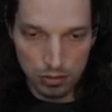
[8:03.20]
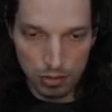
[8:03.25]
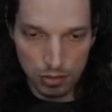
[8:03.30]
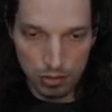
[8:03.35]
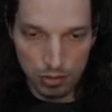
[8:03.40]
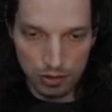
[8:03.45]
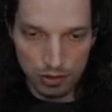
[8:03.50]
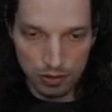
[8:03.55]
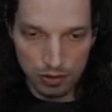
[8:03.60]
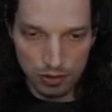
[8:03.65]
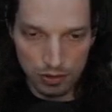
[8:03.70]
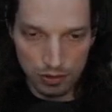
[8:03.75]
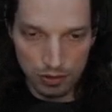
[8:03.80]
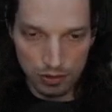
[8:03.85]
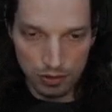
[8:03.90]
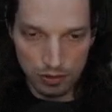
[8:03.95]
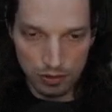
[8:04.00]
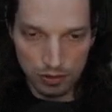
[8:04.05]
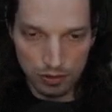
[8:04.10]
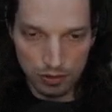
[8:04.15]
maybe
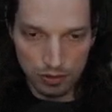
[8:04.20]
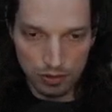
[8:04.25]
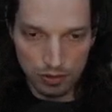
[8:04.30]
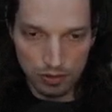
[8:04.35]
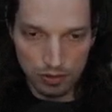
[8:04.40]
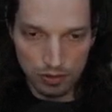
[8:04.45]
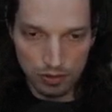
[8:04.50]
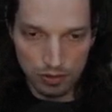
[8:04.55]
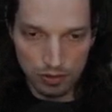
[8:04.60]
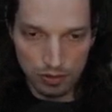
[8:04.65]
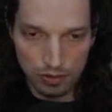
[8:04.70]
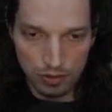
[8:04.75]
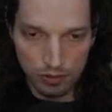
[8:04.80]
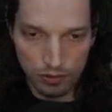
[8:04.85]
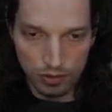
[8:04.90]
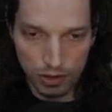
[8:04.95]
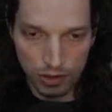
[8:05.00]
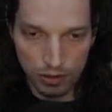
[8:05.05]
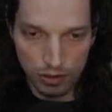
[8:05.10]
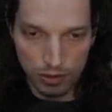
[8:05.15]
turn the
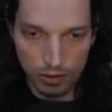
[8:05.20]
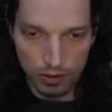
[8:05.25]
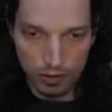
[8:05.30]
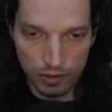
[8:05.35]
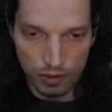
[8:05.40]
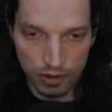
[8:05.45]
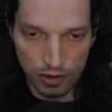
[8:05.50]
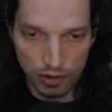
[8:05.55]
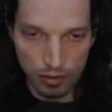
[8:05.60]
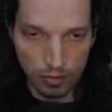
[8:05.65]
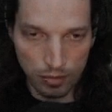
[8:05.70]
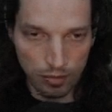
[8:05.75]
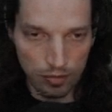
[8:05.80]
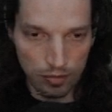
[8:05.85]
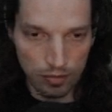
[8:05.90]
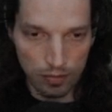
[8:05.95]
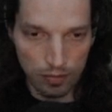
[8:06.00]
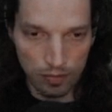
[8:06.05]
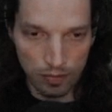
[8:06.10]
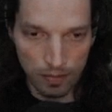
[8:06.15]
frequency up
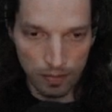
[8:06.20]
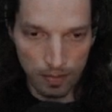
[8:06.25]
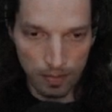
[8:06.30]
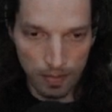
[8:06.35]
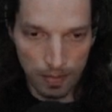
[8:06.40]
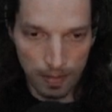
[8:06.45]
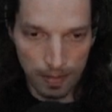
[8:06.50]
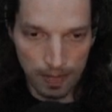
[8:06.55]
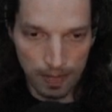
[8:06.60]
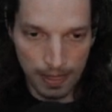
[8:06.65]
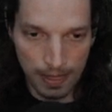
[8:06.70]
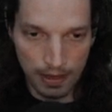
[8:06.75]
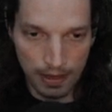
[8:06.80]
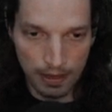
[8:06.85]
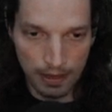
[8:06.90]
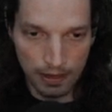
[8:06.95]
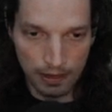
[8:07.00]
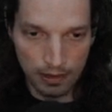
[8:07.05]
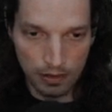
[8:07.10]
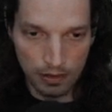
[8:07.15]

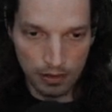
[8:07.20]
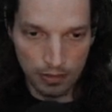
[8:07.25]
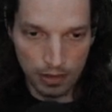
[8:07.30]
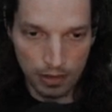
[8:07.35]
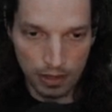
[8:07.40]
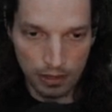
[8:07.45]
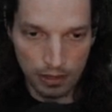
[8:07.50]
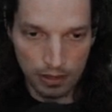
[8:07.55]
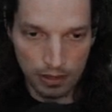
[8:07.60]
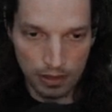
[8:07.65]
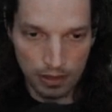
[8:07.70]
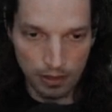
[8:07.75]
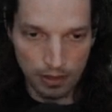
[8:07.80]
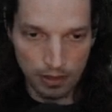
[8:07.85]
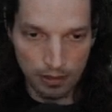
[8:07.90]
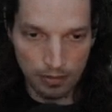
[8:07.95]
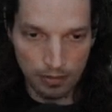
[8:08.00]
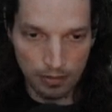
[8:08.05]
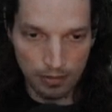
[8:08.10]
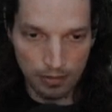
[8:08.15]
and the
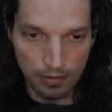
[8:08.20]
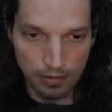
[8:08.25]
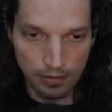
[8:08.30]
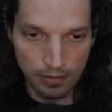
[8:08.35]
ratio up.